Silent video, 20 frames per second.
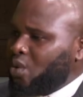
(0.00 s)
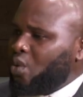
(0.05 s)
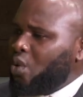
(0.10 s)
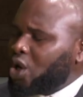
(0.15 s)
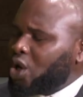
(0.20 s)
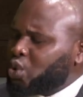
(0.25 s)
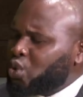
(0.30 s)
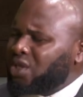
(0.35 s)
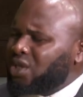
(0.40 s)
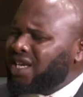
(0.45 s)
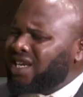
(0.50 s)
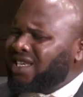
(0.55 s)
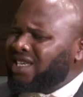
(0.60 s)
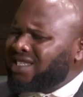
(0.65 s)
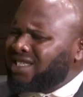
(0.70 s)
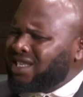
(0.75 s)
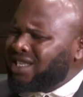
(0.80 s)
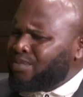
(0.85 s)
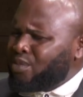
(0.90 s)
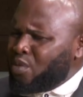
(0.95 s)
What would the
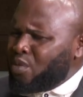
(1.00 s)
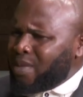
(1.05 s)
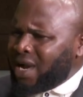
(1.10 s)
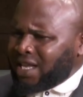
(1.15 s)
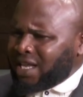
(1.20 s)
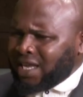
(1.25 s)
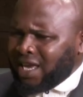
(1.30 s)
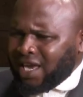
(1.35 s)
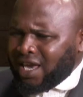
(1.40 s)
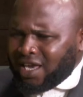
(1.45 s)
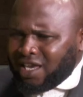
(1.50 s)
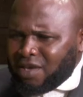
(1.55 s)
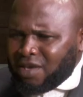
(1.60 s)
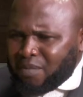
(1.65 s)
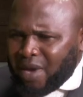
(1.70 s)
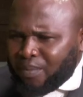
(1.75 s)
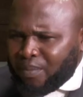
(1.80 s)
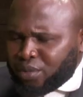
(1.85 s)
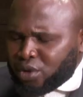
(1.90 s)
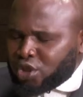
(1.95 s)
reasonable man
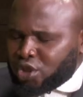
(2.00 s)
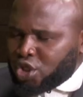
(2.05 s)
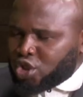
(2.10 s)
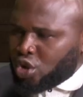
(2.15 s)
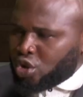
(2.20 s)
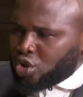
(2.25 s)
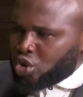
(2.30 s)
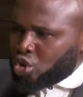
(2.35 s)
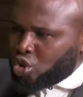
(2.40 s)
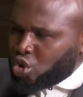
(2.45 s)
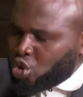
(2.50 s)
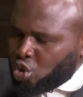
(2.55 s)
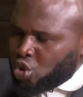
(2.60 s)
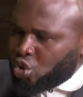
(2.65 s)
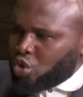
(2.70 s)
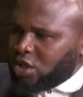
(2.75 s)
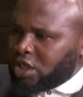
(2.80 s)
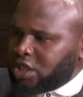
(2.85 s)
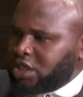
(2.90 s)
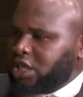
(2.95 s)
in my position do
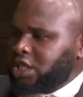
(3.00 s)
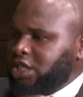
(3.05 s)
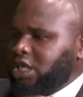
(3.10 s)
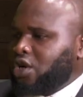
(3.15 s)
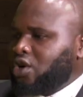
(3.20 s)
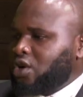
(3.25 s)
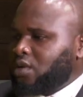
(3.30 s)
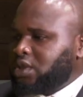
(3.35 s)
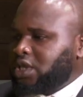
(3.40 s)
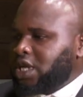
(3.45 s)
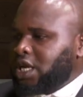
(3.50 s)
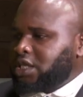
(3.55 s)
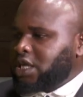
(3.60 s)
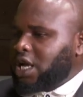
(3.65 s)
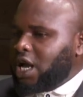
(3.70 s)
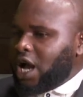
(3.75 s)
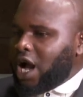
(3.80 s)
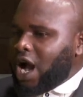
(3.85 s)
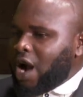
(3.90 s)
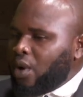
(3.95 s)
in this circumstance?
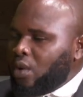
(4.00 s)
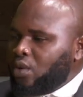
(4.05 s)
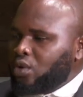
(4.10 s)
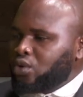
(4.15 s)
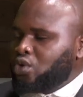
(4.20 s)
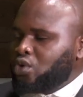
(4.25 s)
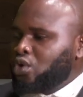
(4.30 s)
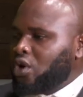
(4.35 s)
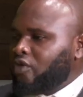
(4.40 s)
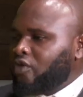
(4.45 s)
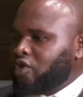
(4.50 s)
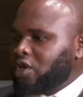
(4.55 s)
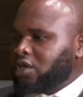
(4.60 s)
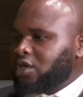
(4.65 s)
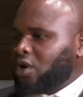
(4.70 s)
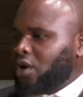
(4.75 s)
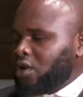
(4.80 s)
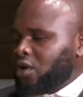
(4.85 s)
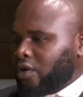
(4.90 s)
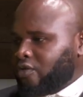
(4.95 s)
And what would do
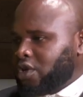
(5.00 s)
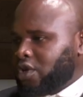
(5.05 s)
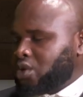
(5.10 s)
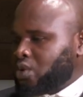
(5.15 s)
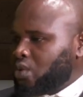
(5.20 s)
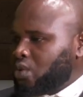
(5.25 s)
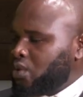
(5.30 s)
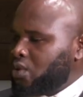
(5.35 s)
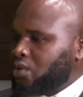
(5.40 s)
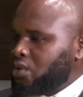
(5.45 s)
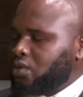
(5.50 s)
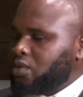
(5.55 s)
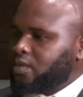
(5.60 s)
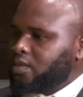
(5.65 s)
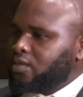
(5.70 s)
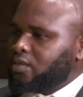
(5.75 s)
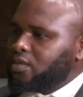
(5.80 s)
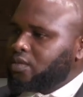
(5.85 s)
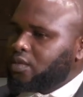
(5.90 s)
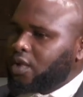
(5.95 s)
all of this would
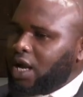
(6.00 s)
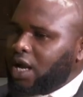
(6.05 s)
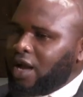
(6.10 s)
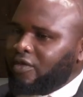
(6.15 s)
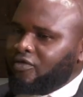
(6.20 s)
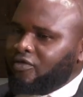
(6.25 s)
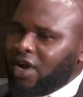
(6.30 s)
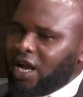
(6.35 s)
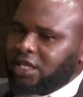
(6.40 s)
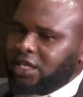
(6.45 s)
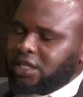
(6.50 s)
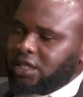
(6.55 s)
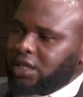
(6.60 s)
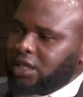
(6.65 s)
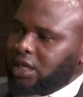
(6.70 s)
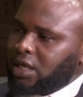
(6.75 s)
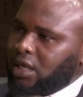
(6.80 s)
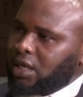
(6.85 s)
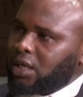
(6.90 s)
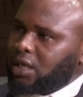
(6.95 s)
avert
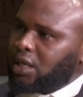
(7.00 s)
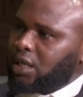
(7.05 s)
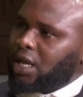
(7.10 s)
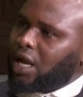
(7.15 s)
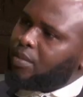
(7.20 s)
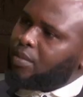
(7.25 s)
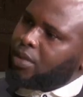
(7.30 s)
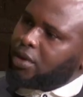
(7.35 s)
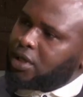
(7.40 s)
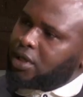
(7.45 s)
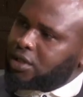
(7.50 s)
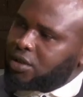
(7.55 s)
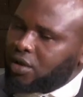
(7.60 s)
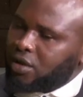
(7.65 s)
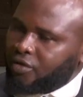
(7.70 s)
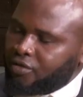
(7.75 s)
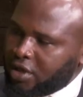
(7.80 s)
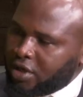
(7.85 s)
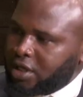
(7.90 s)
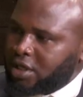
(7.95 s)
the liability
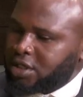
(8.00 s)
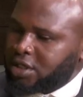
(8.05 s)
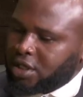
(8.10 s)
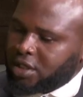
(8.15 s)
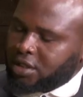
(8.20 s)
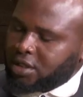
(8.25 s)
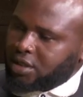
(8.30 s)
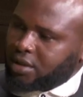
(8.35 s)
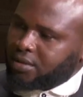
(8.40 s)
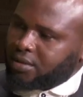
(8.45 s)
of negligence.